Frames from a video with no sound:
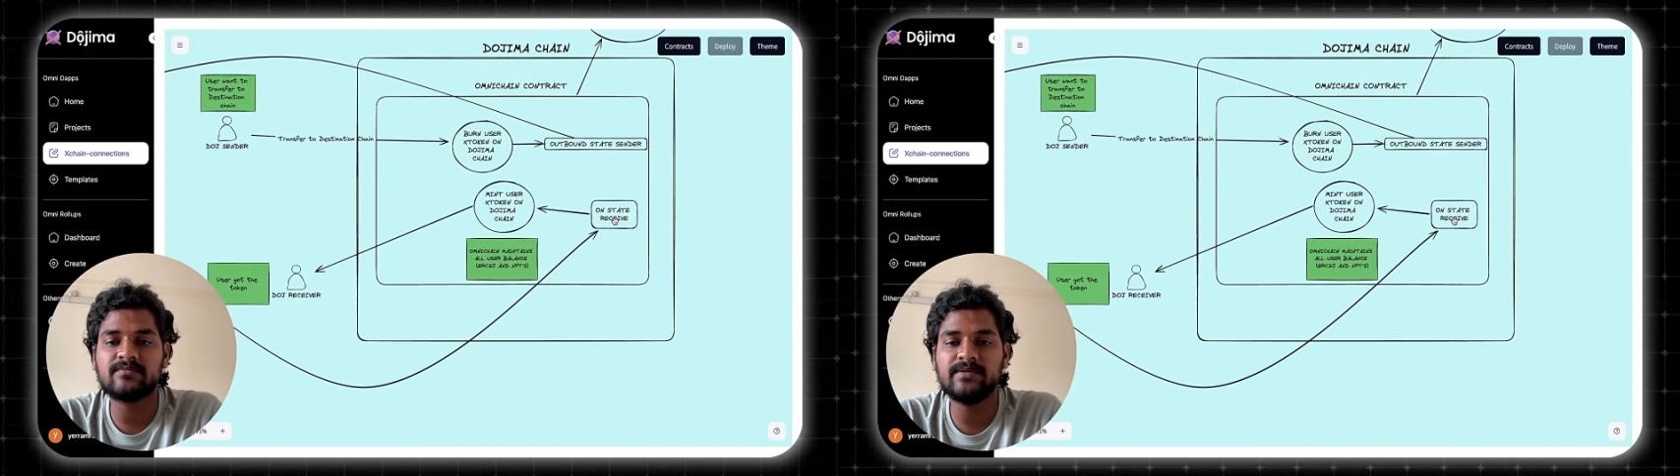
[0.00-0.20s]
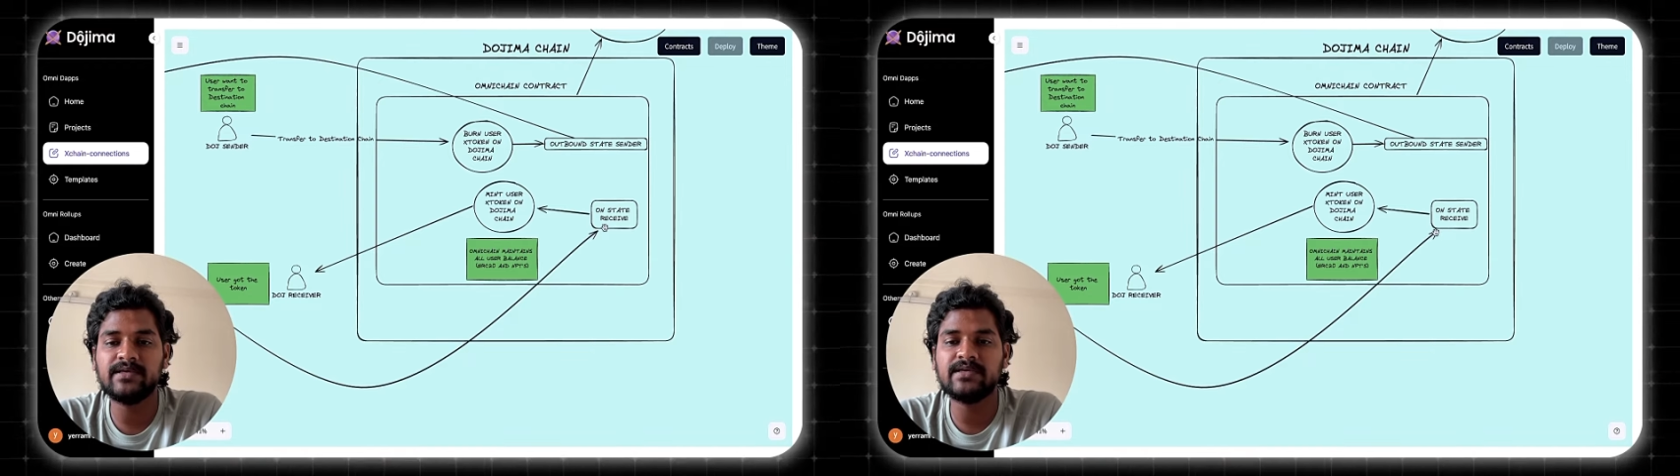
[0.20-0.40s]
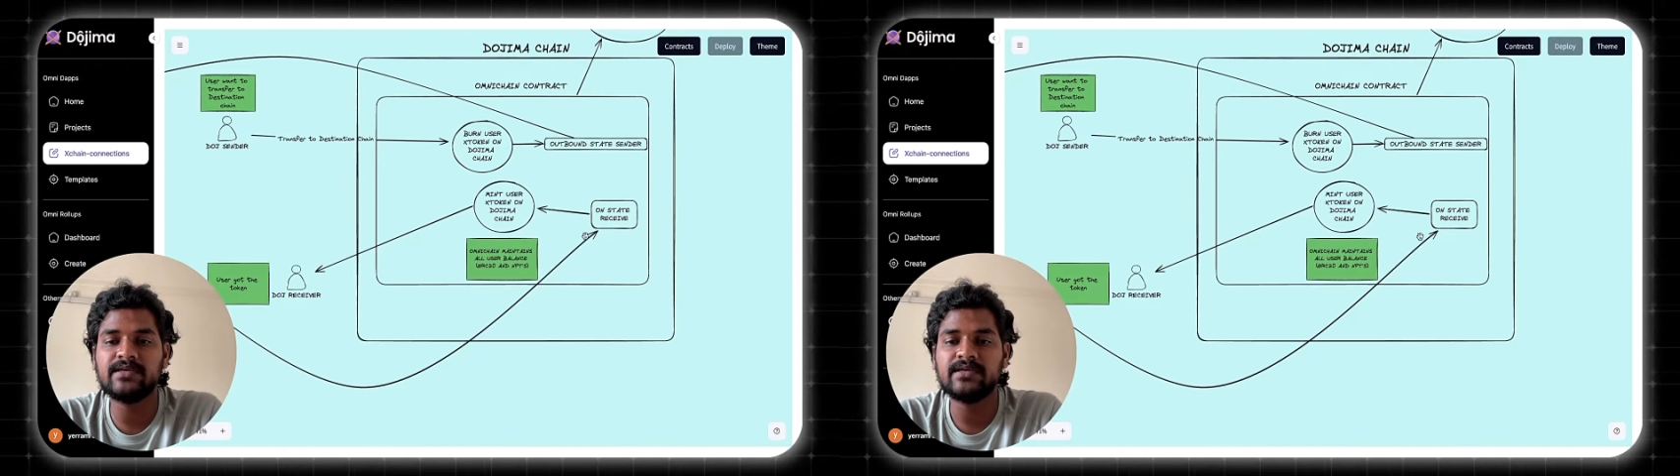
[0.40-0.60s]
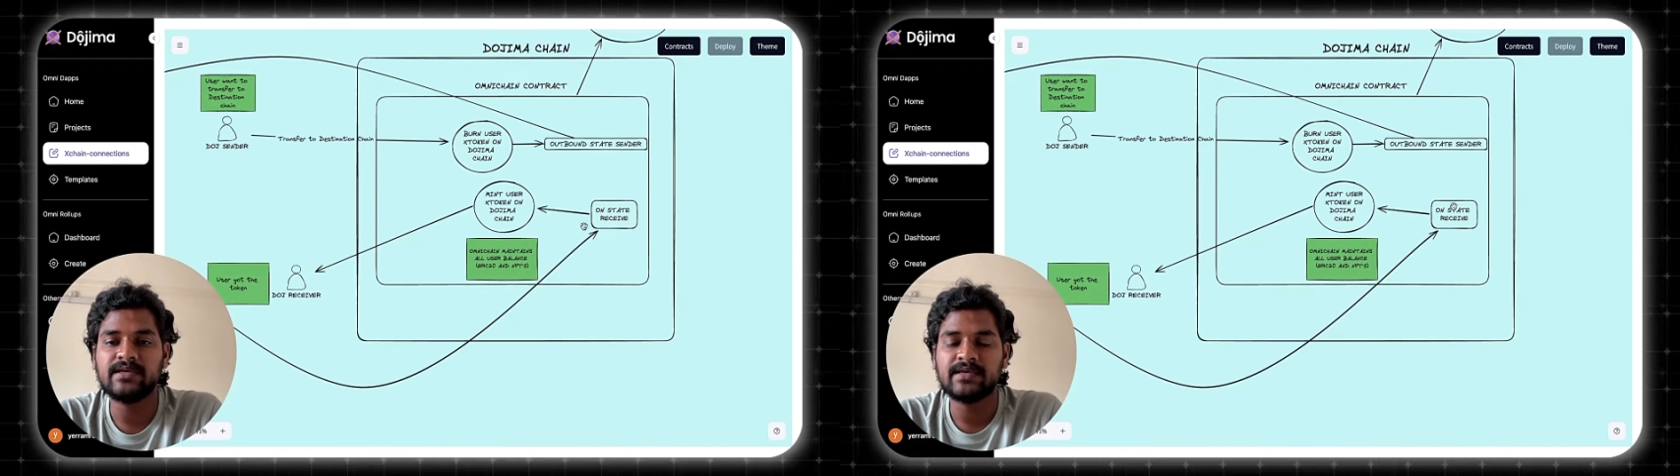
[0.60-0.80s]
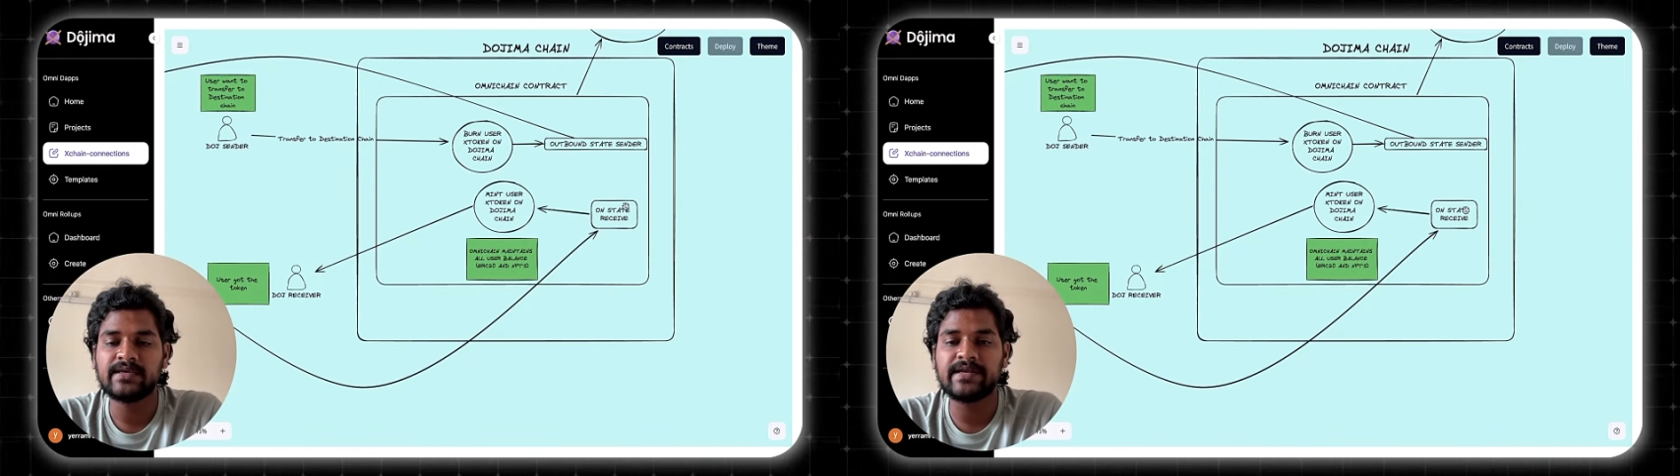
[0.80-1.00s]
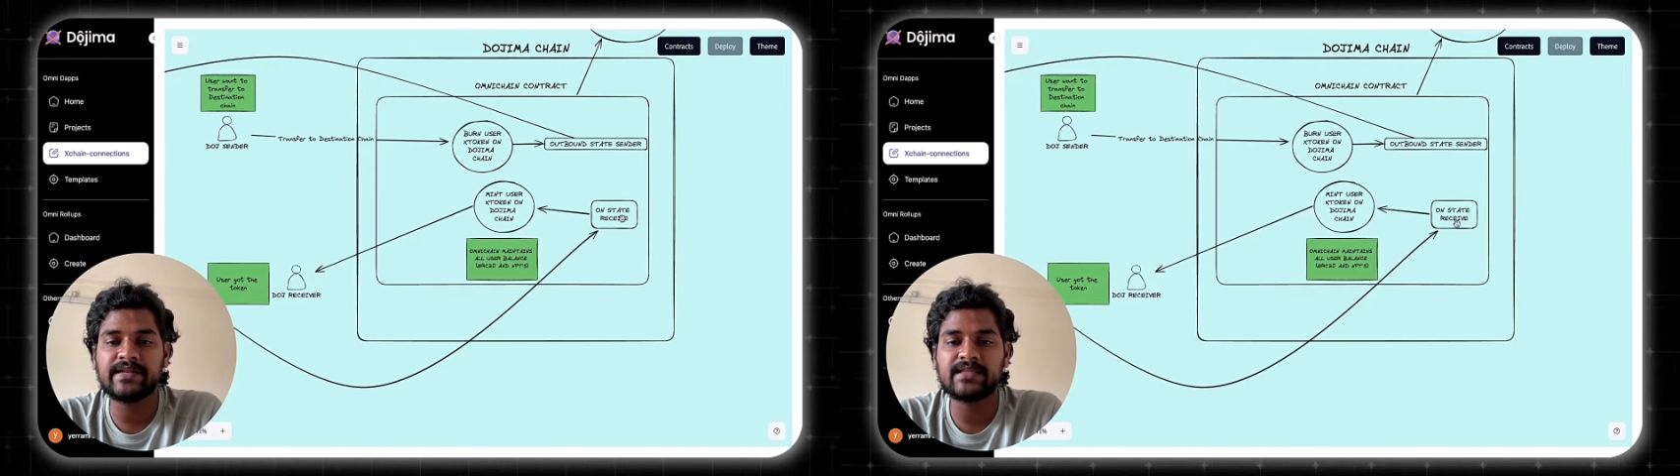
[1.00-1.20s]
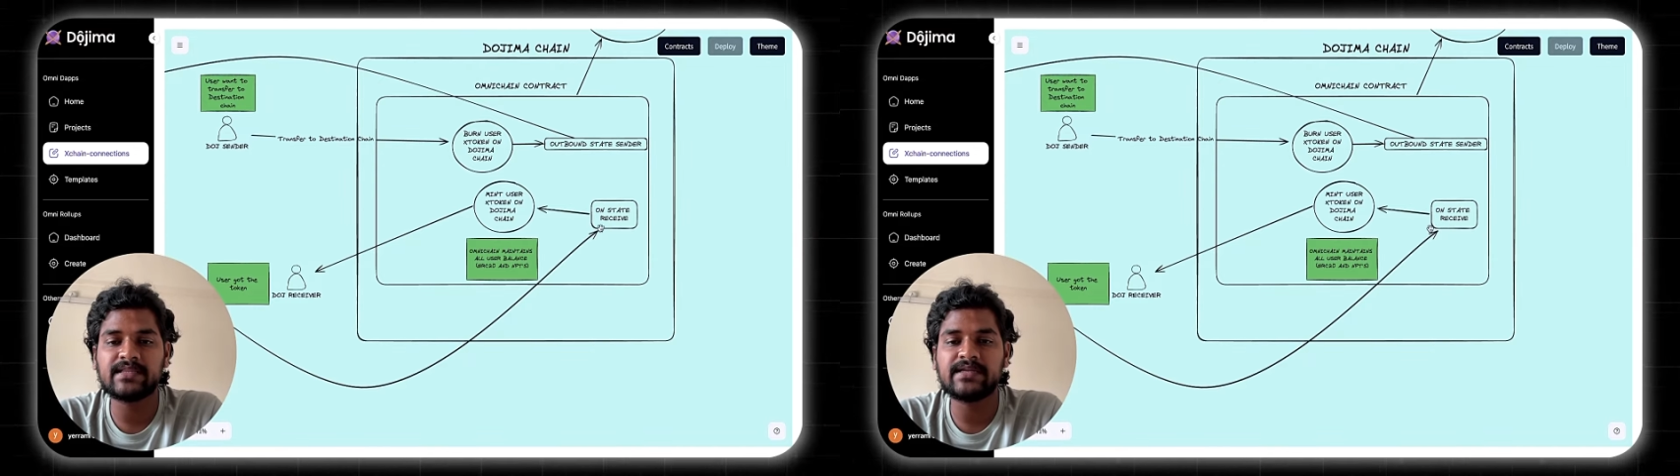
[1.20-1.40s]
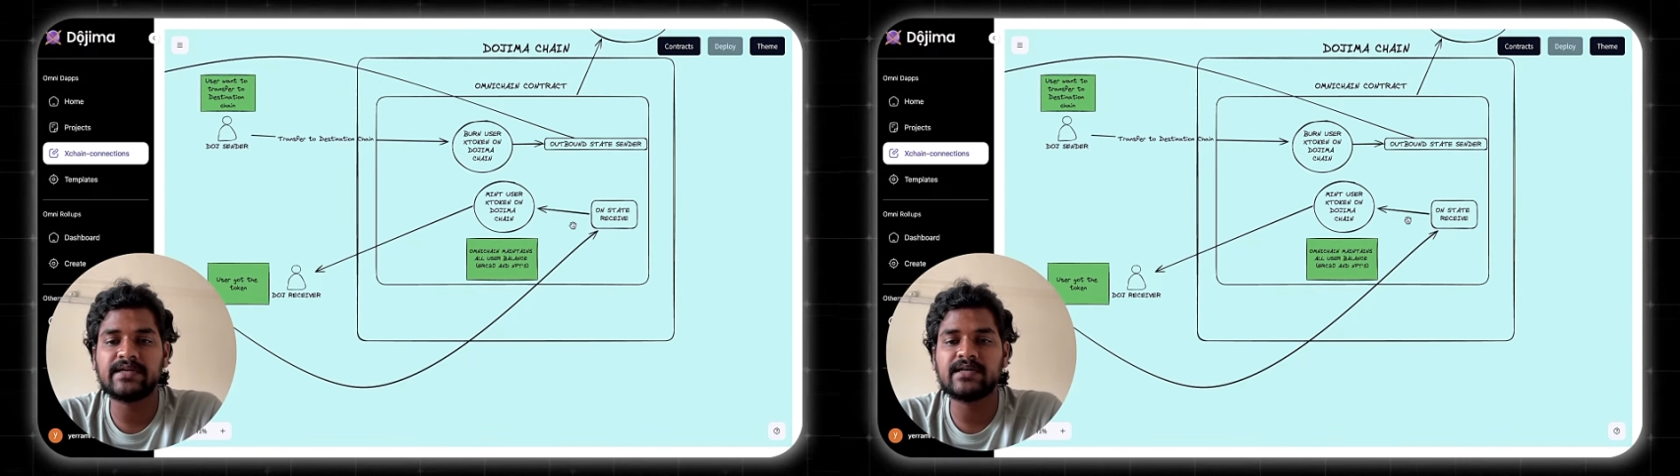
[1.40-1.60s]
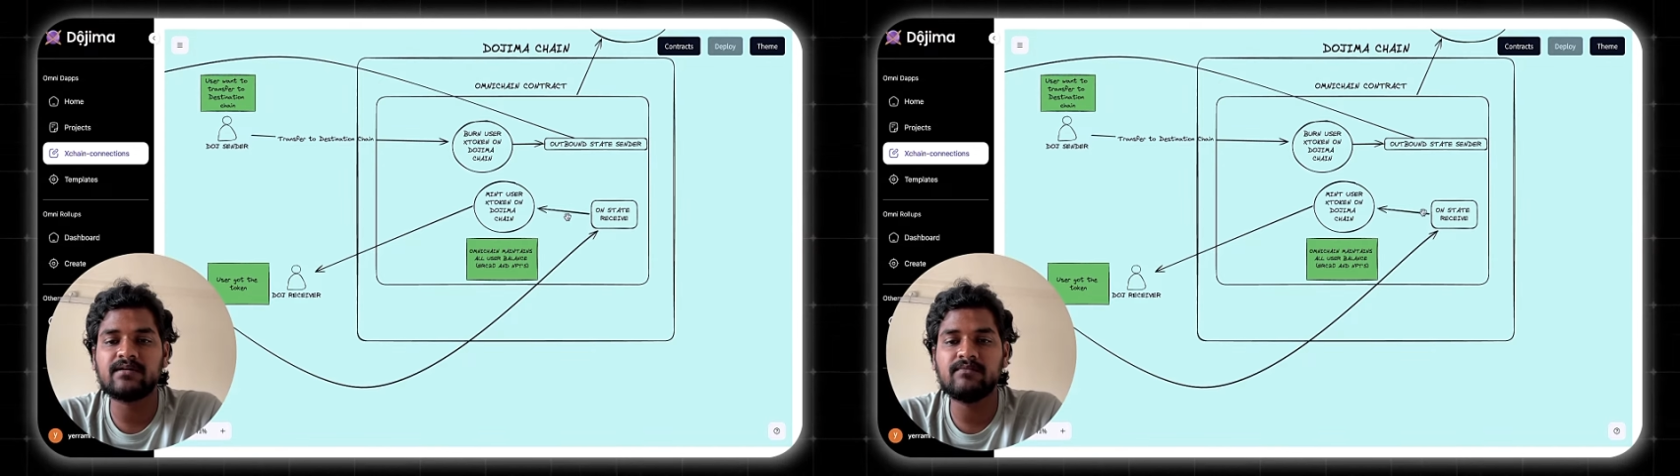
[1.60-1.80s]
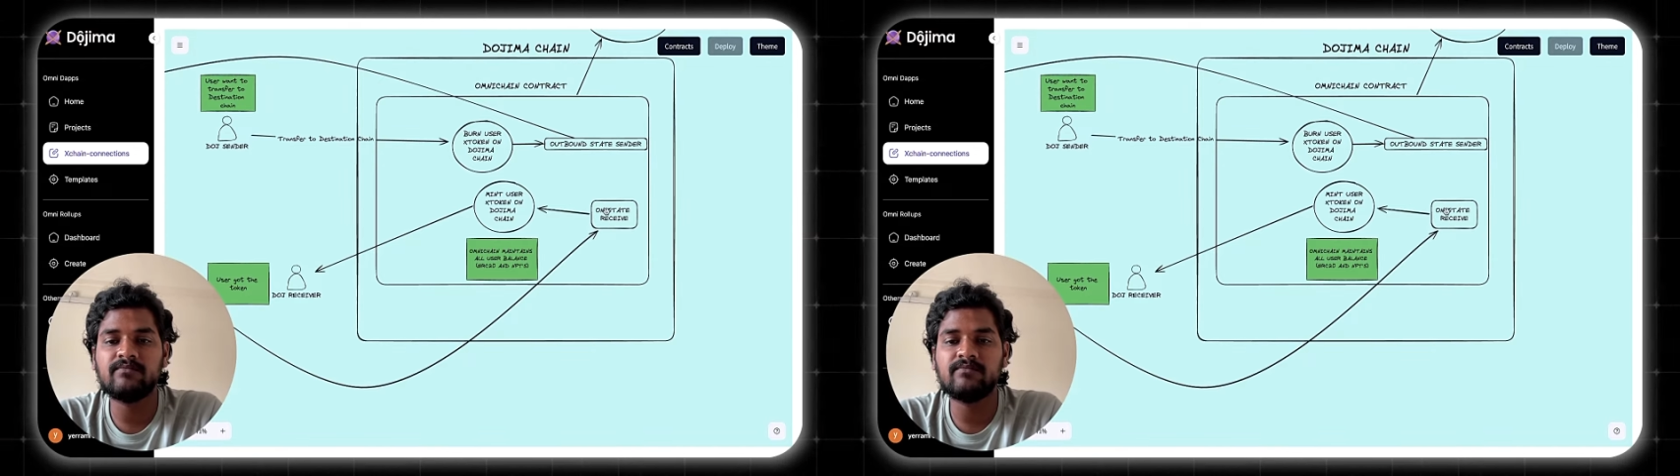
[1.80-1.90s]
be getting the data,